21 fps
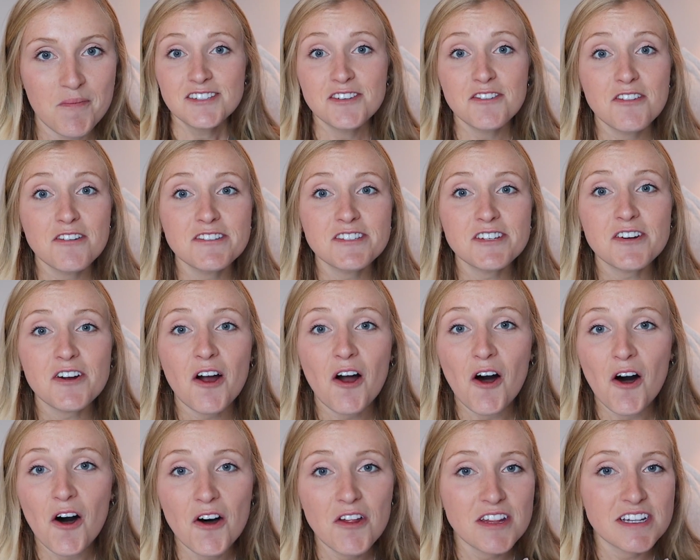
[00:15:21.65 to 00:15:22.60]
So those are
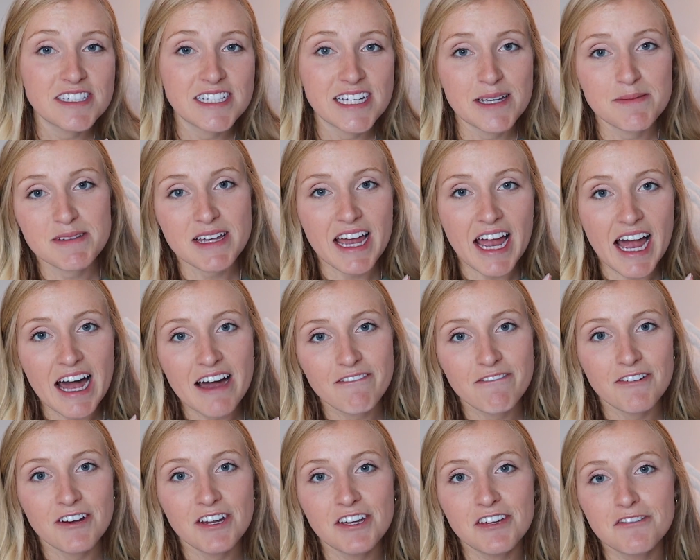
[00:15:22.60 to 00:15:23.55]
all the tips I have
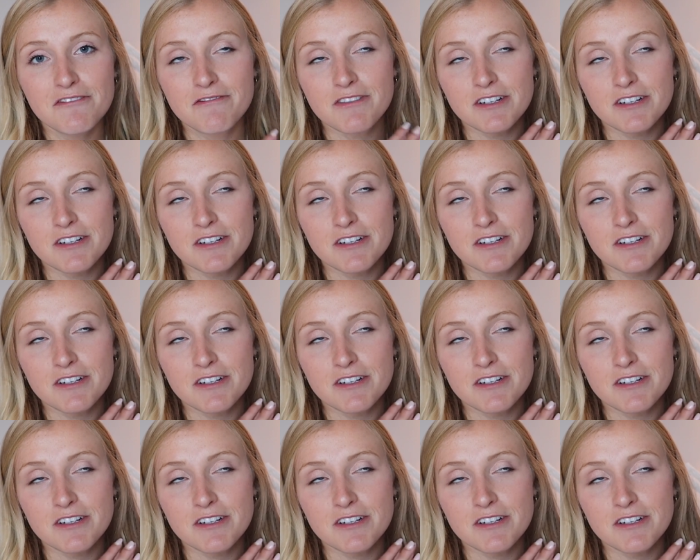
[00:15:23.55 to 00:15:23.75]
for you